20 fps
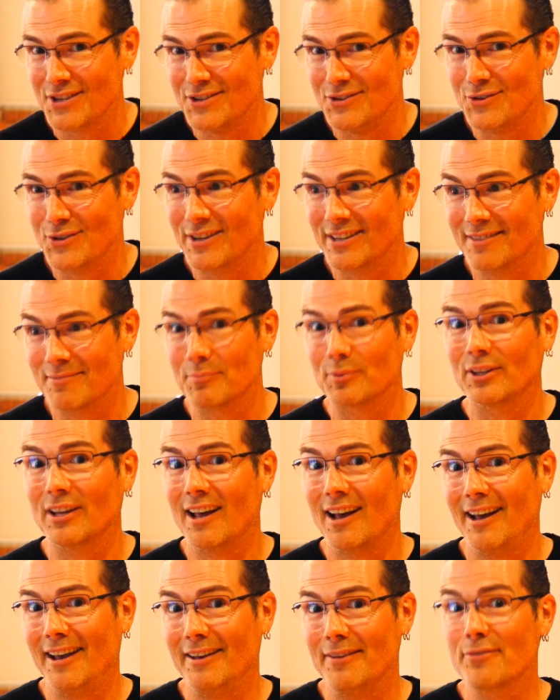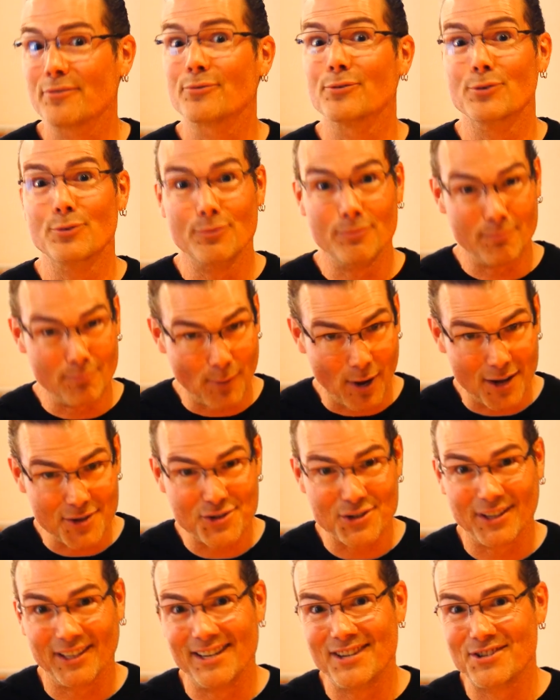that you can apply through
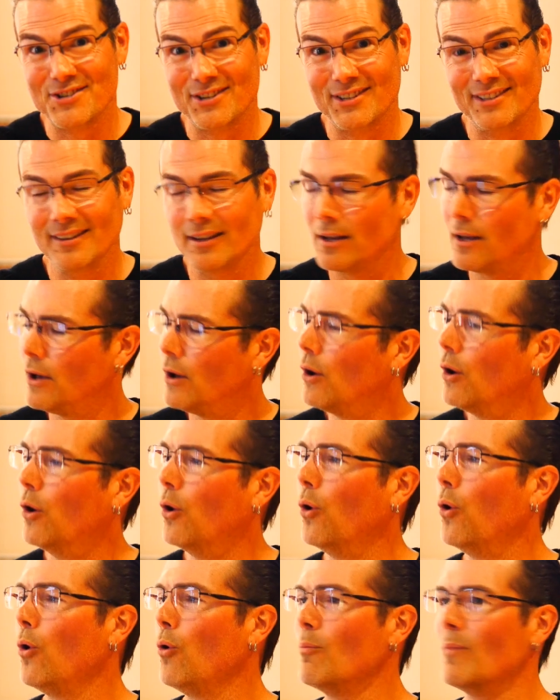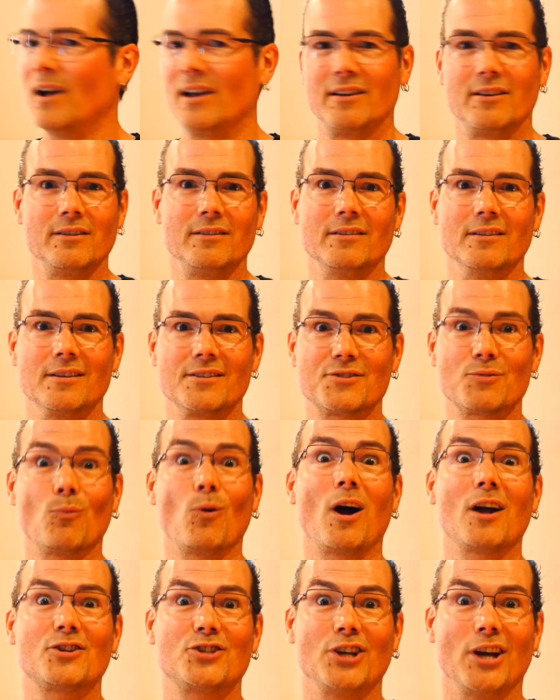modulation, oh my goodness,
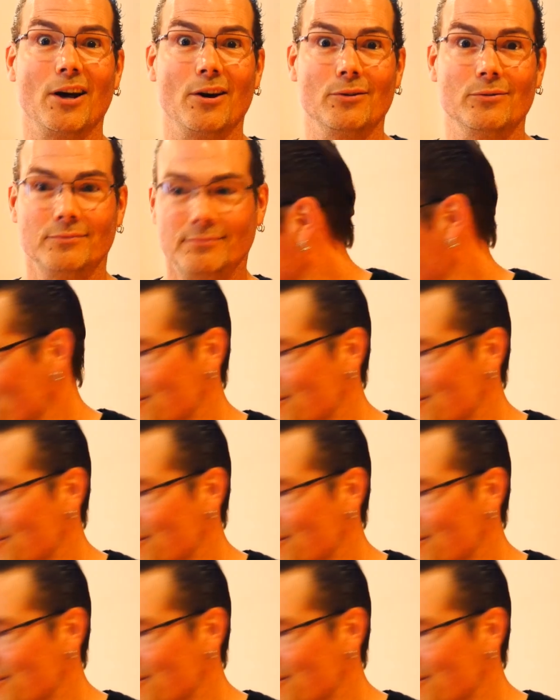watch out.